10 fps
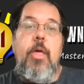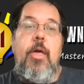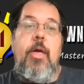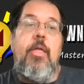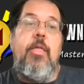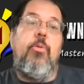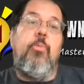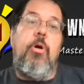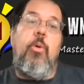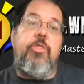and
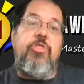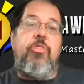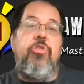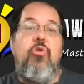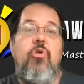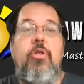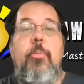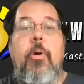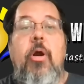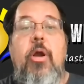really what sets Jordan
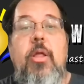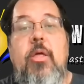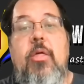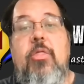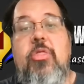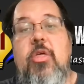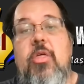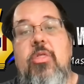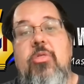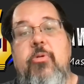apart is
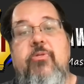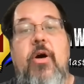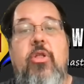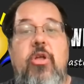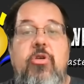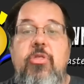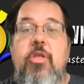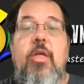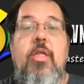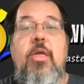his profound
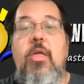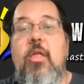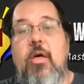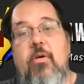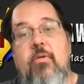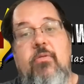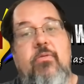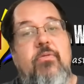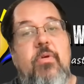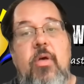understanding
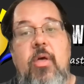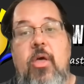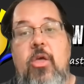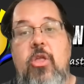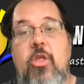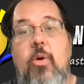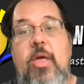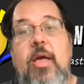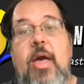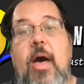of, you know,
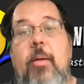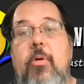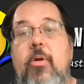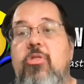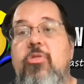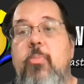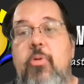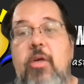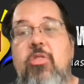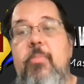e-commerce,
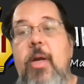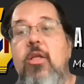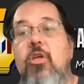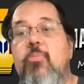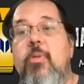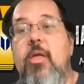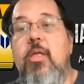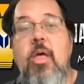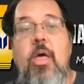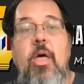price
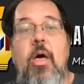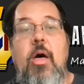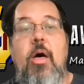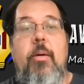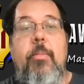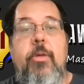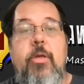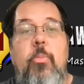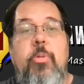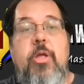management, um,
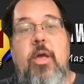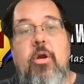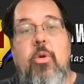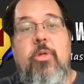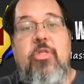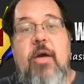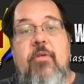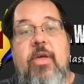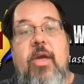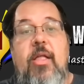you know, particular with
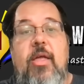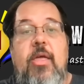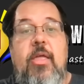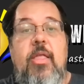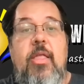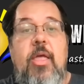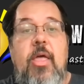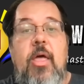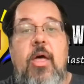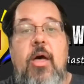navigating
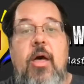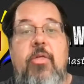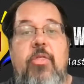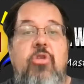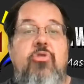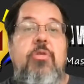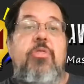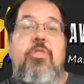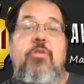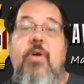uh, the
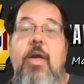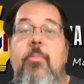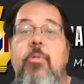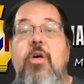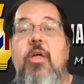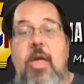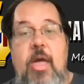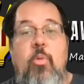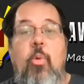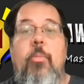intricacies of the Amazon
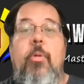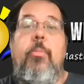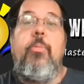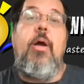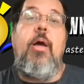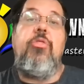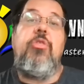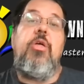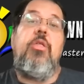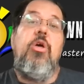and Walmart
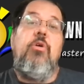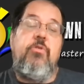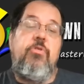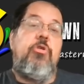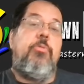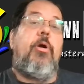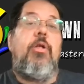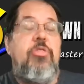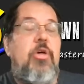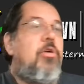pricing for
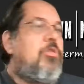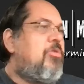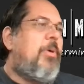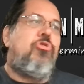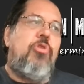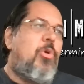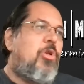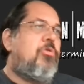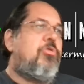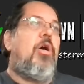third-party sellers, especially
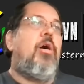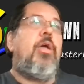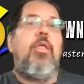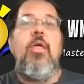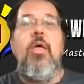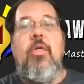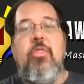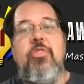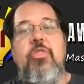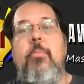when you're selling
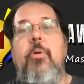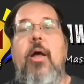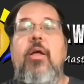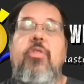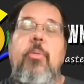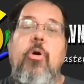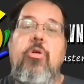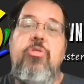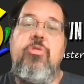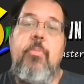the same products on
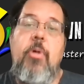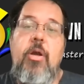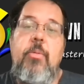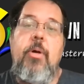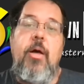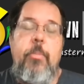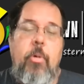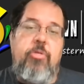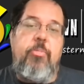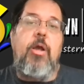most market on
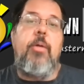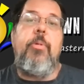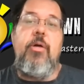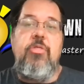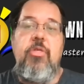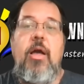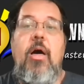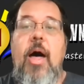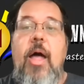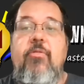both marketplaces, like
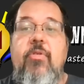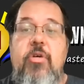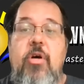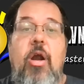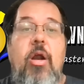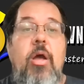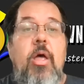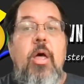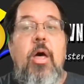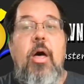a lot of us are.
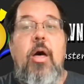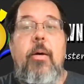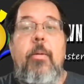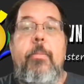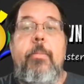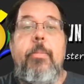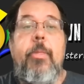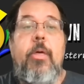Um,